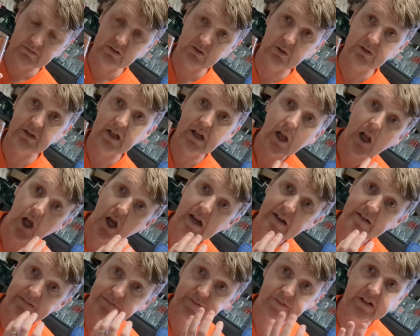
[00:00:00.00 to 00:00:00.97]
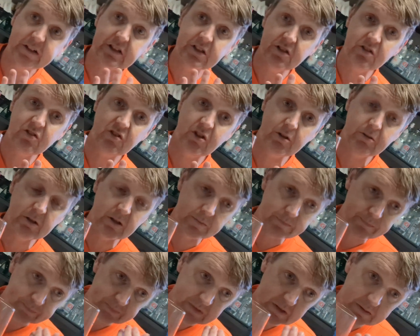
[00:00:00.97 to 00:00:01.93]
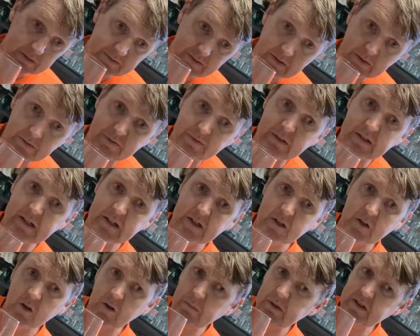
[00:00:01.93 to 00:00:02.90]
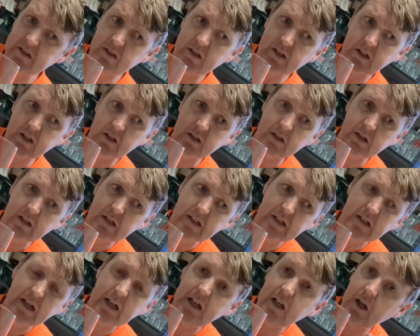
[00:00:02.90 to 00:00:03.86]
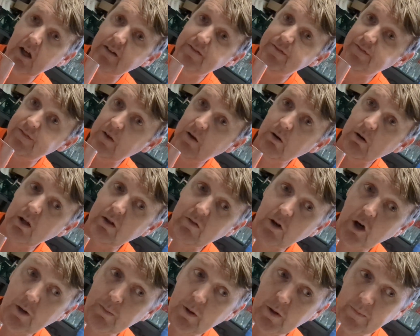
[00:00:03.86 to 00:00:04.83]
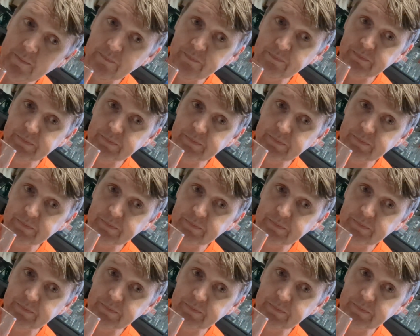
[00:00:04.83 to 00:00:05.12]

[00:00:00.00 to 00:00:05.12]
it's got that light freshness to it, with almost like a light floral aroma.